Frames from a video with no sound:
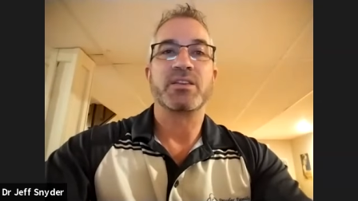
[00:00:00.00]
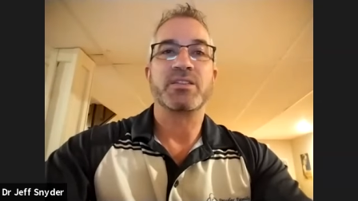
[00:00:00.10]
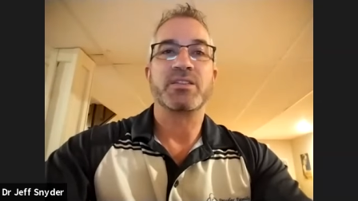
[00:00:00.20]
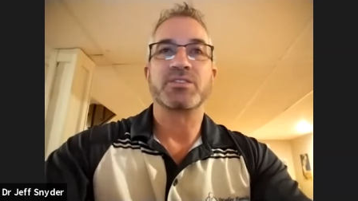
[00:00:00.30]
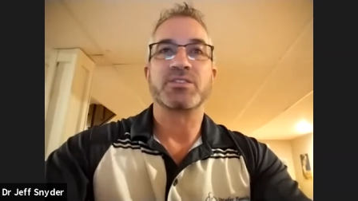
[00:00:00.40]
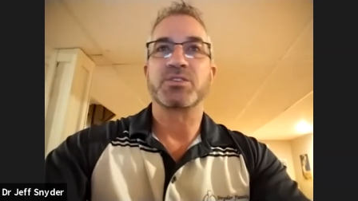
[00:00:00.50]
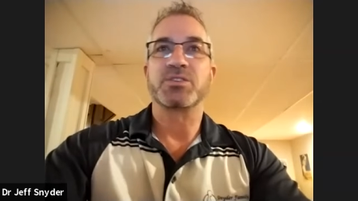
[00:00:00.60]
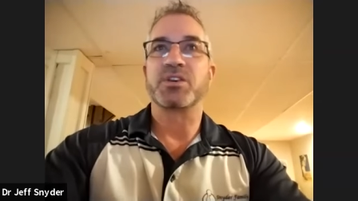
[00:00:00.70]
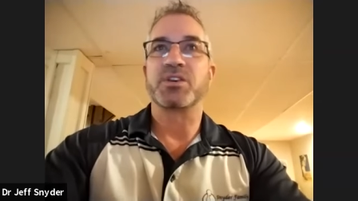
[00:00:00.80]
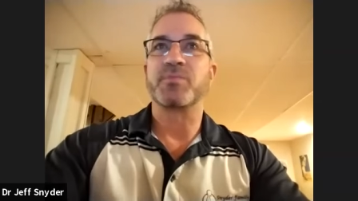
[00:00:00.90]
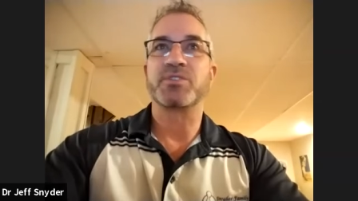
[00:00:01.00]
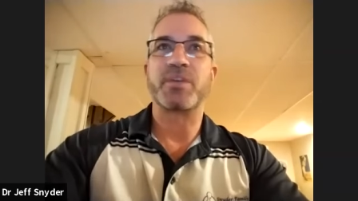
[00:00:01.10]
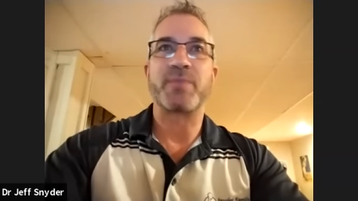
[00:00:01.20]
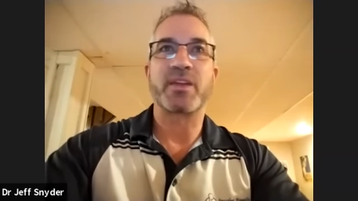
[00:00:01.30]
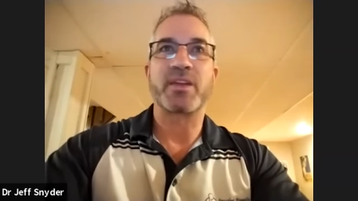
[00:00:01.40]
this is just um, a
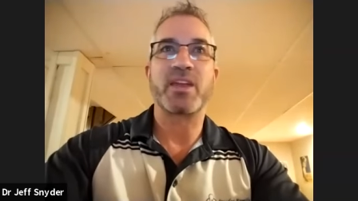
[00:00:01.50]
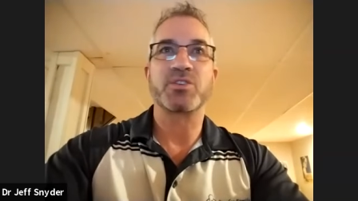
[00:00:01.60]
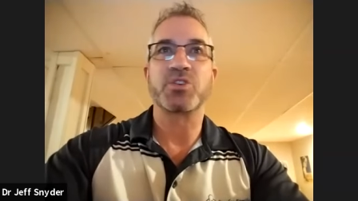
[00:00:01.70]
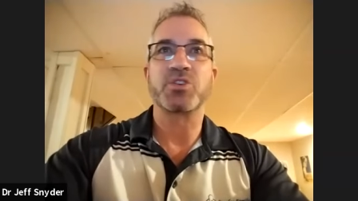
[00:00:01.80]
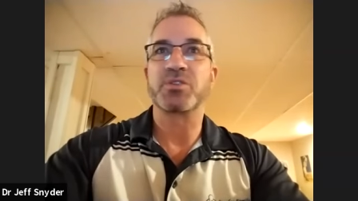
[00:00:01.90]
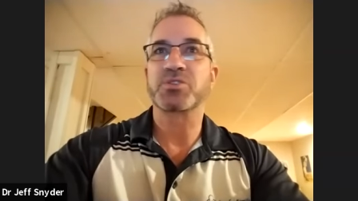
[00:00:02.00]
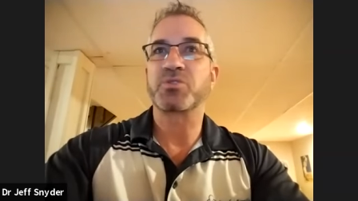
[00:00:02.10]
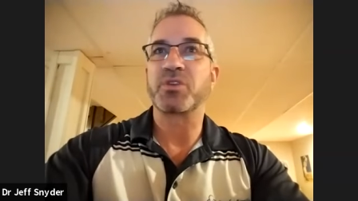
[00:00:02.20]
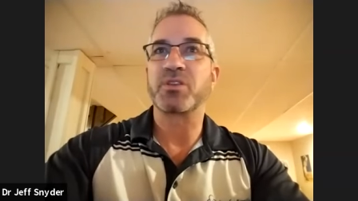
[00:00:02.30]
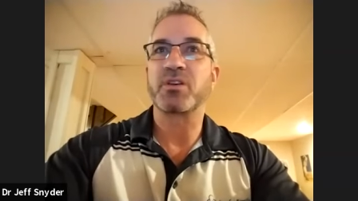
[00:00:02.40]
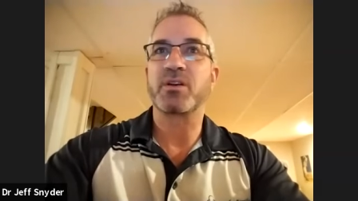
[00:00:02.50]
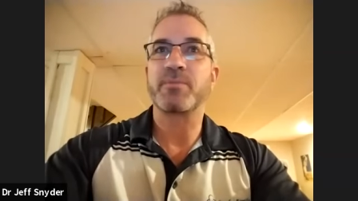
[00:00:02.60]
shame that i can't show you the screen uh,